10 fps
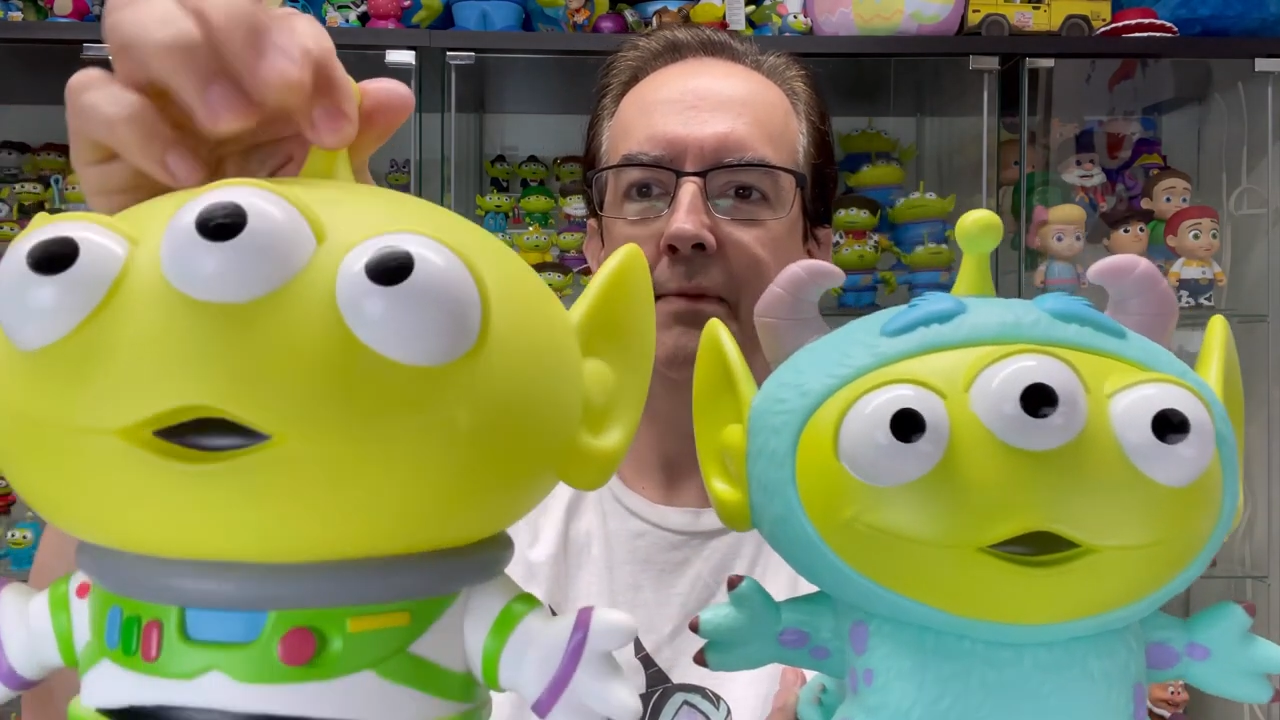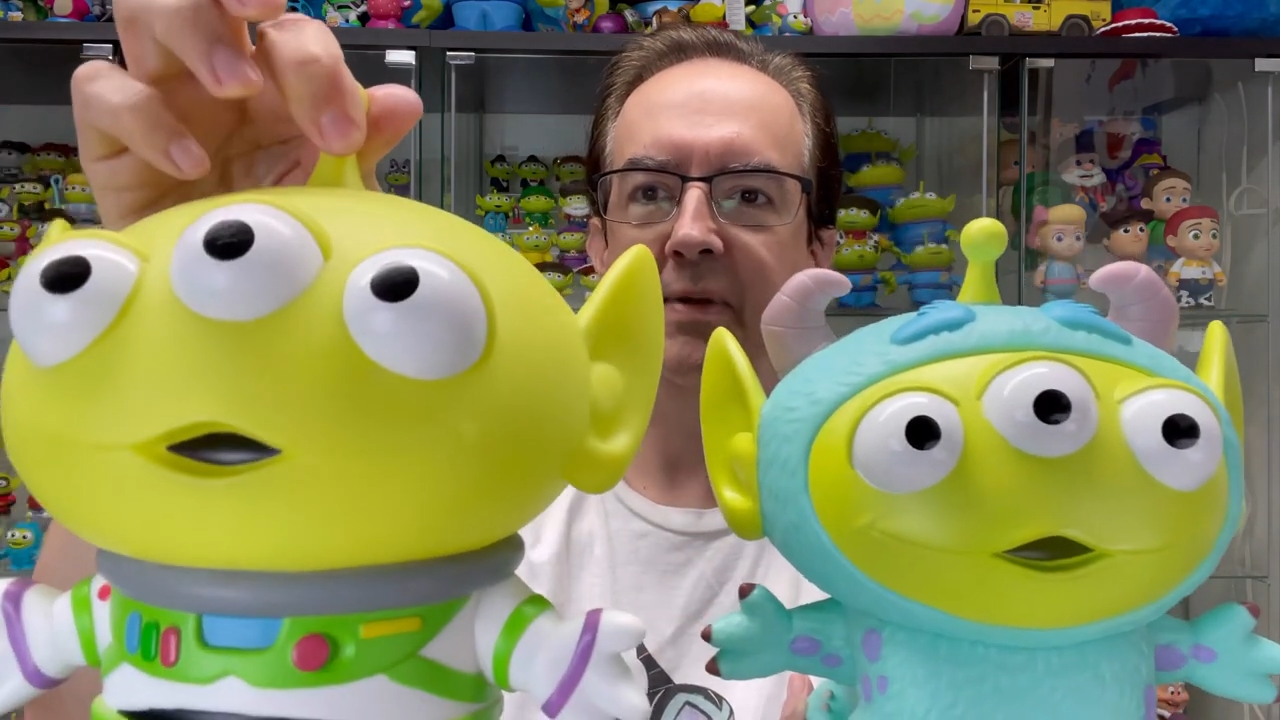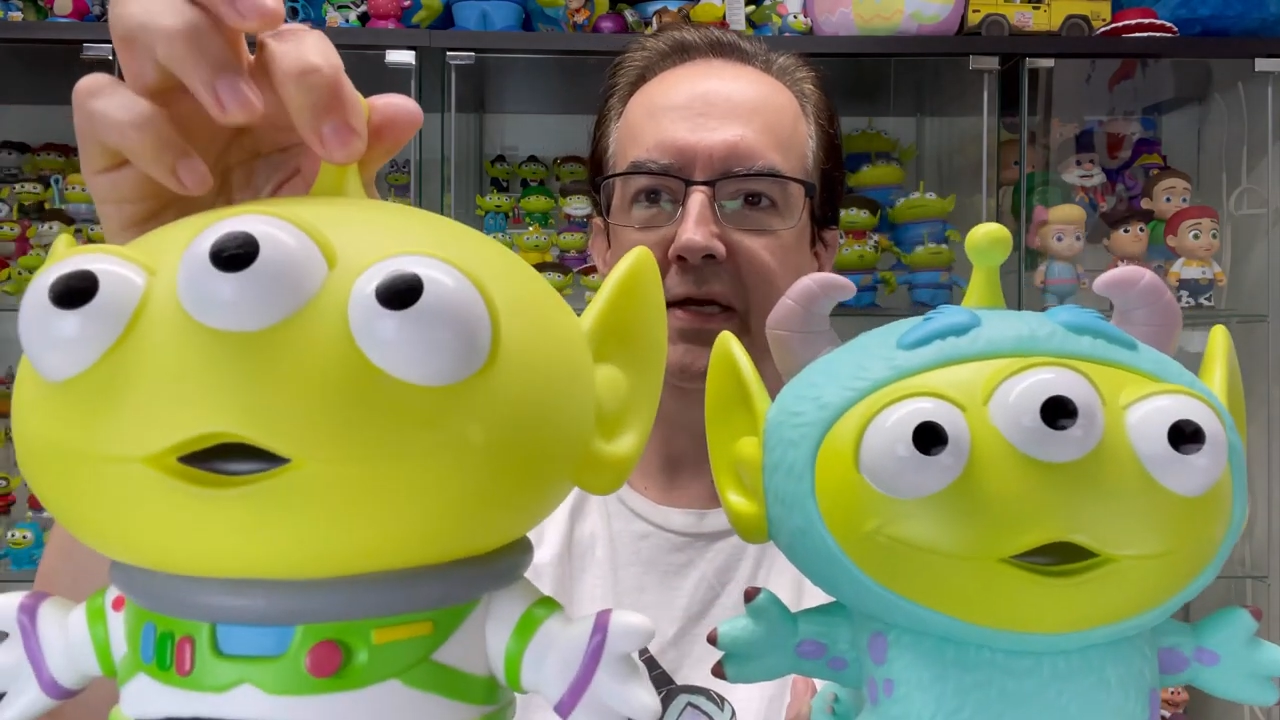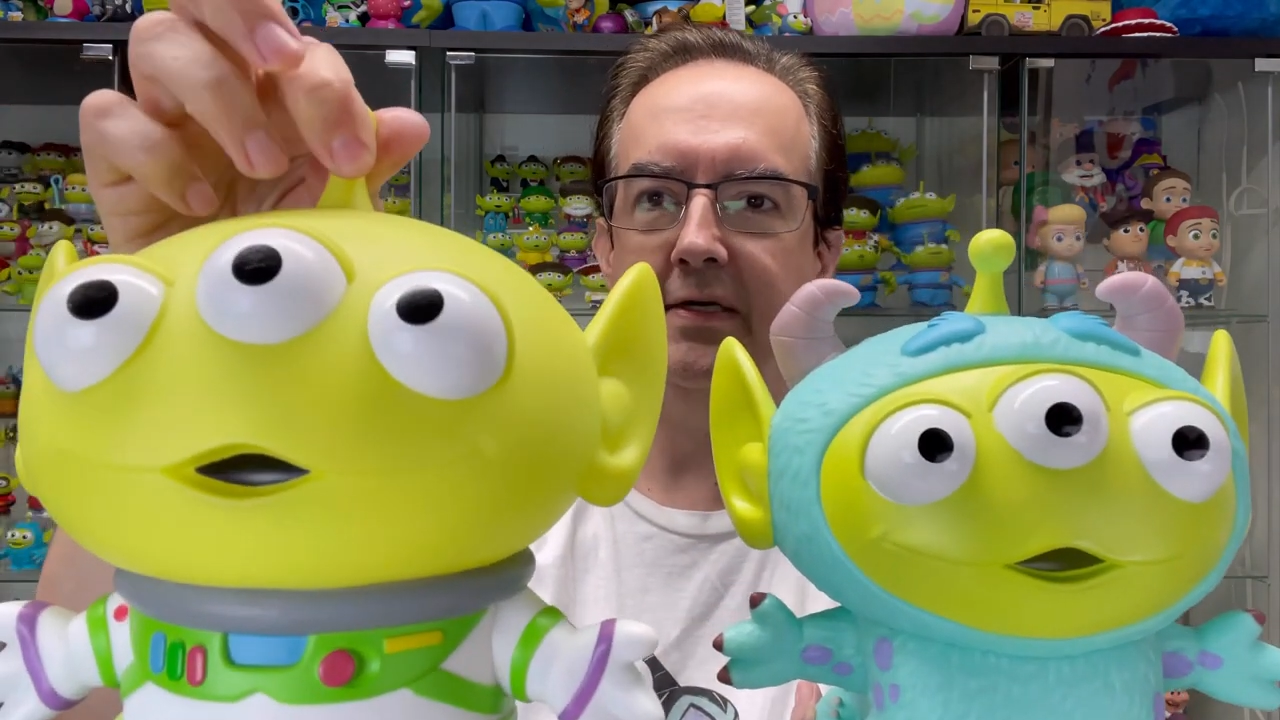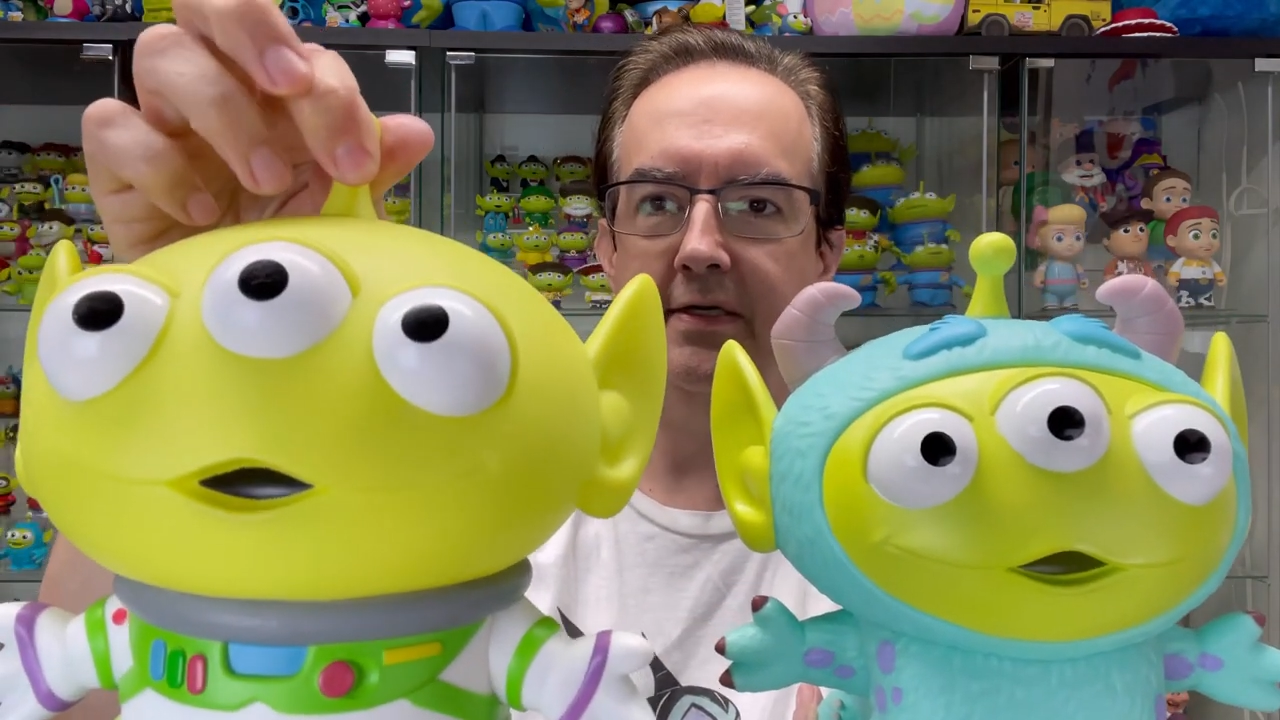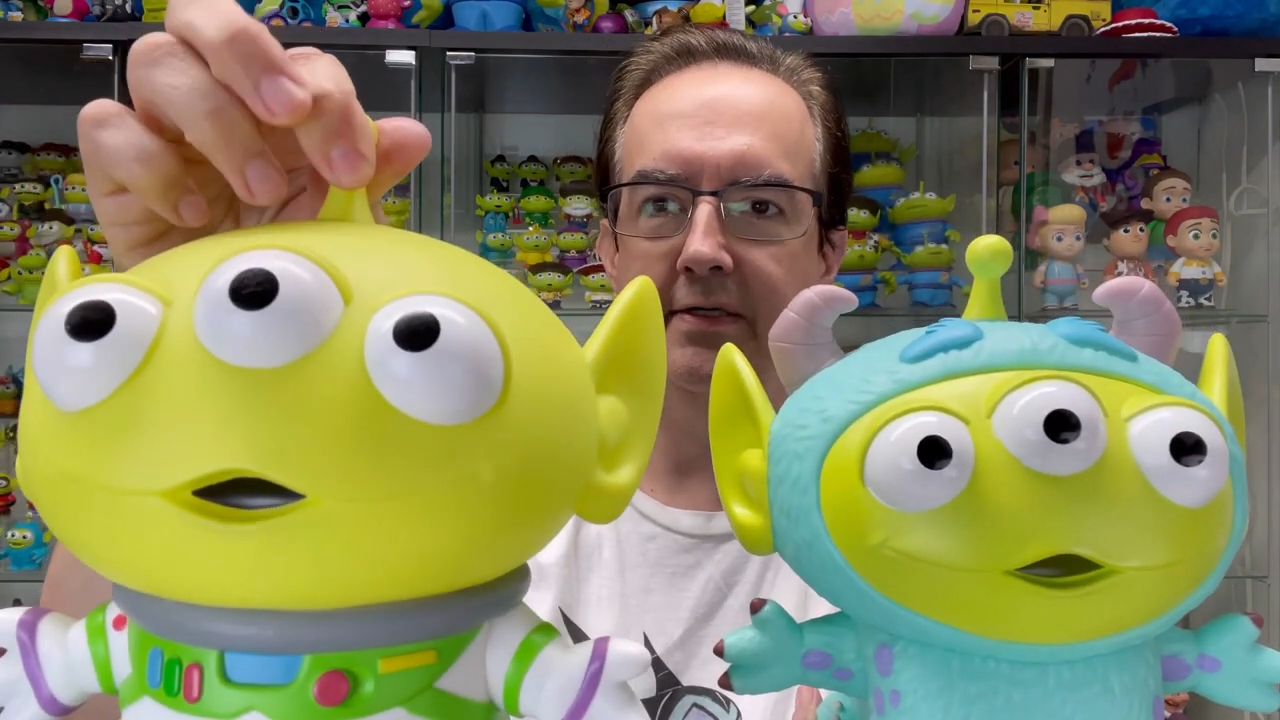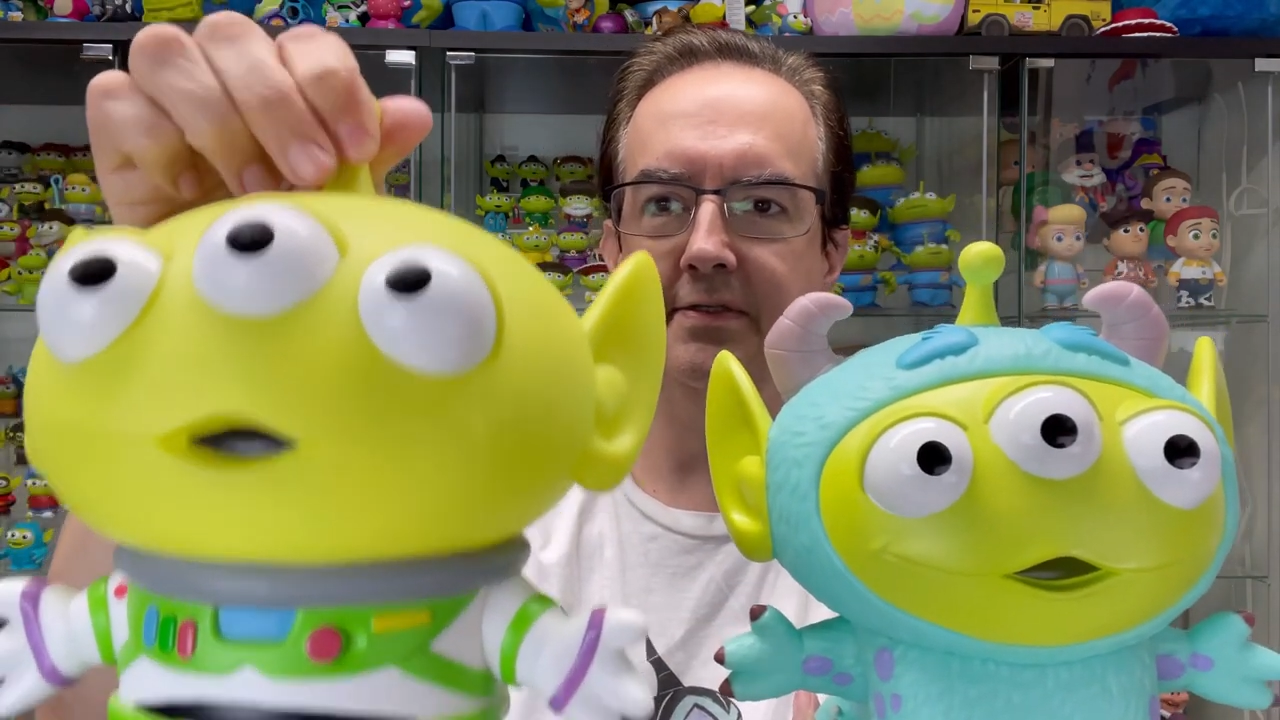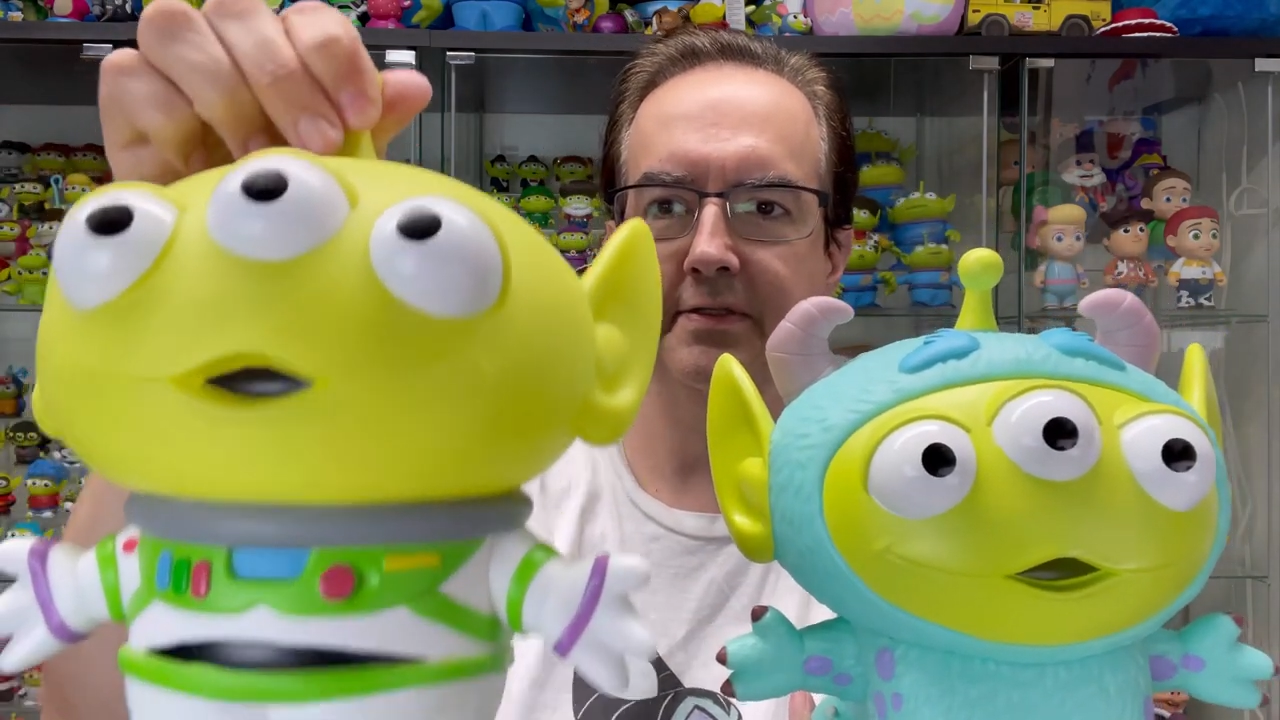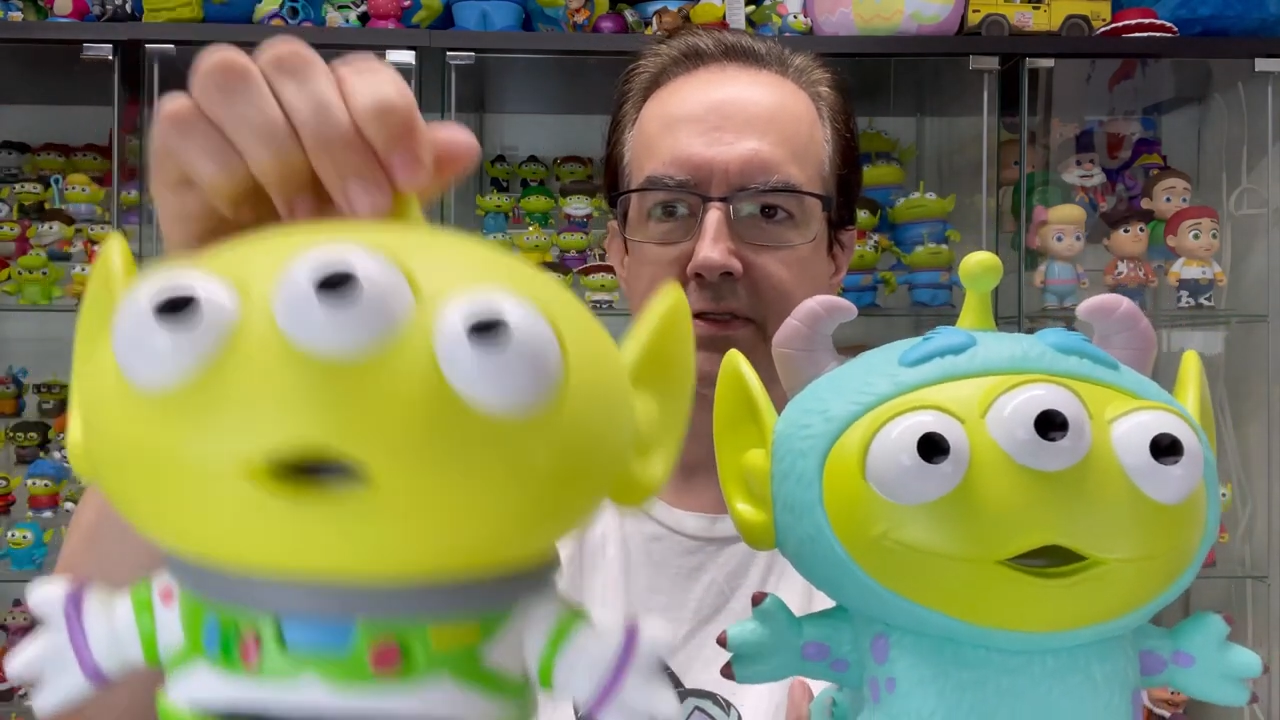because